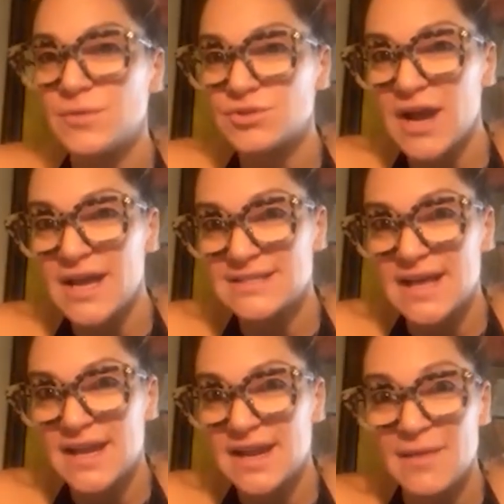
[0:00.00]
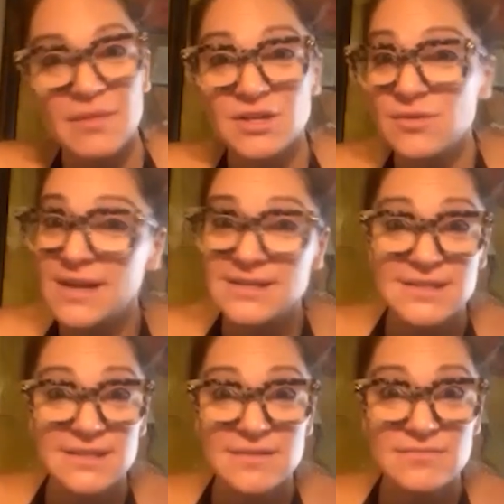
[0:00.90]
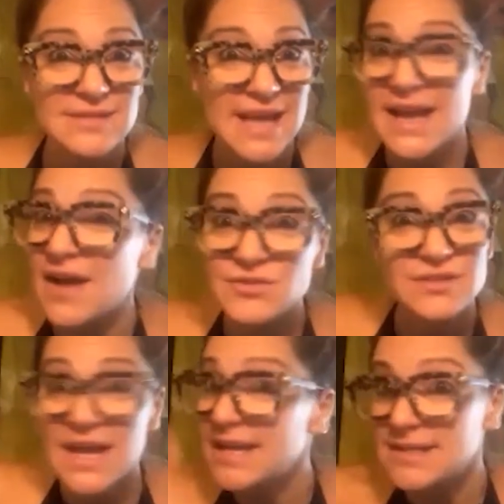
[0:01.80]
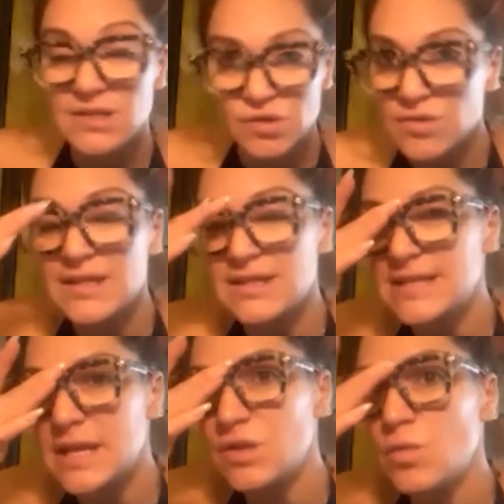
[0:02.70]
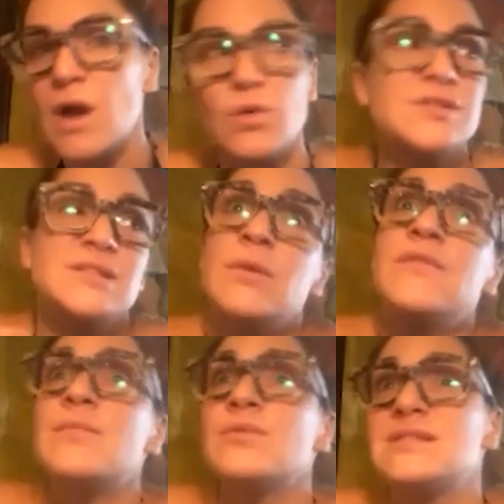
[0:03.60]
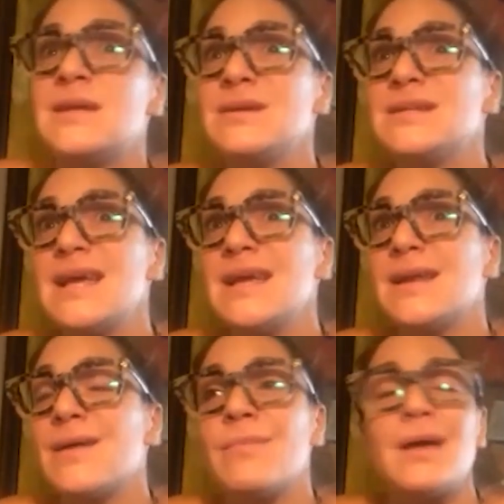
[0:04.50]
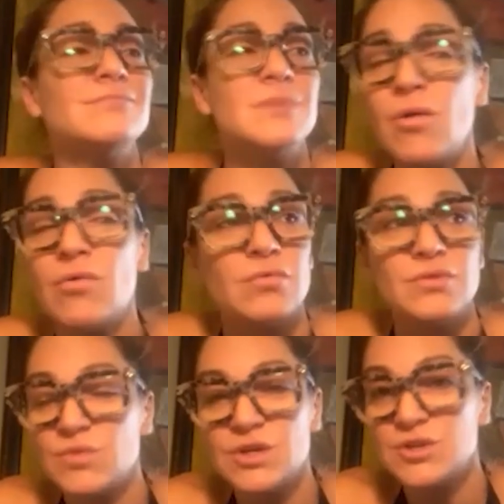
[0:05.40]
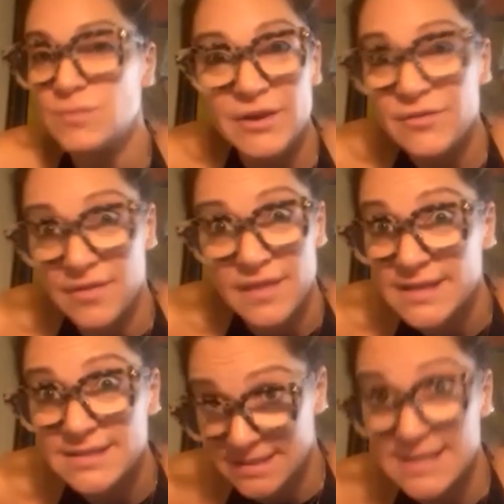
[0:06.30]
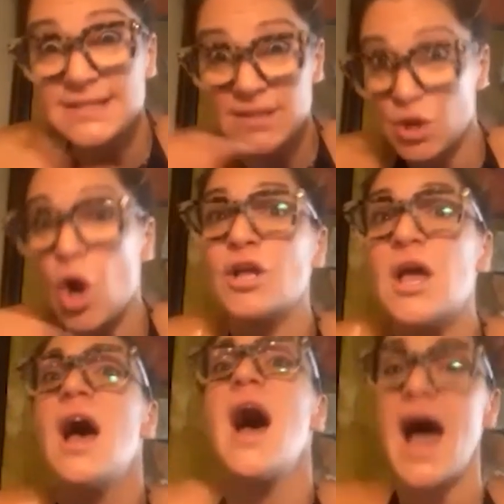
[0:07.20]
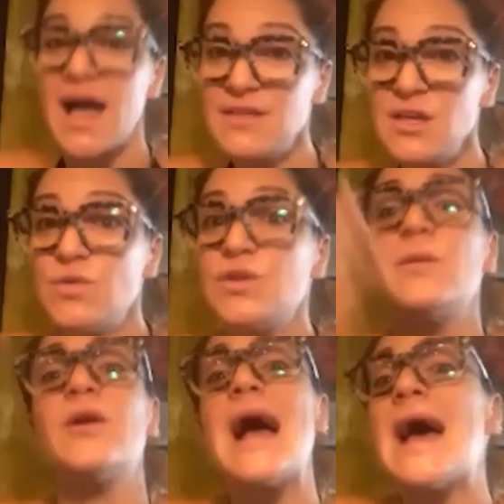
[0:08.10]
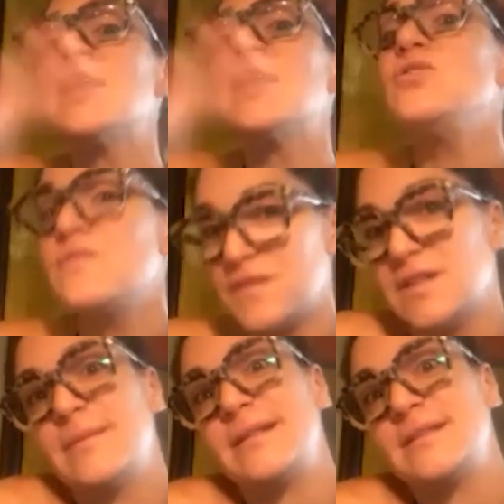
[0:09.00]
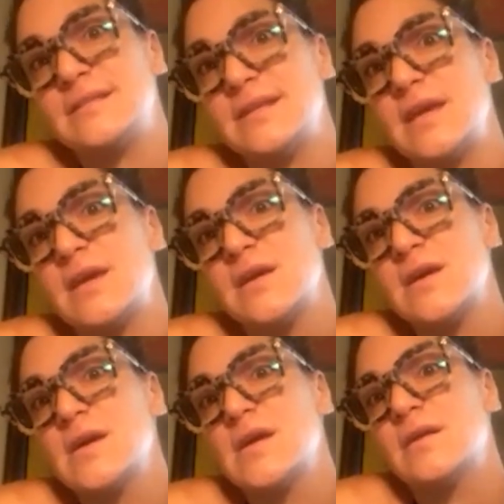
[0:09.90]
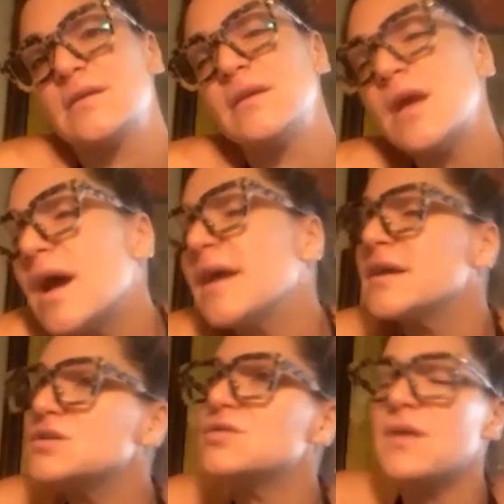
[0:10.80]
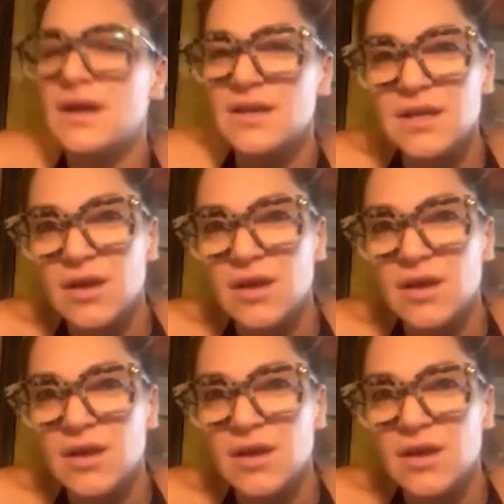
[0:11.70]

tries at it i'm like you guys take after take until you get the take you want or some of them would send me a take and i'm like no you can do better than this is this the are you, i think you can do better how do you feel about this take yeah i guess you're right you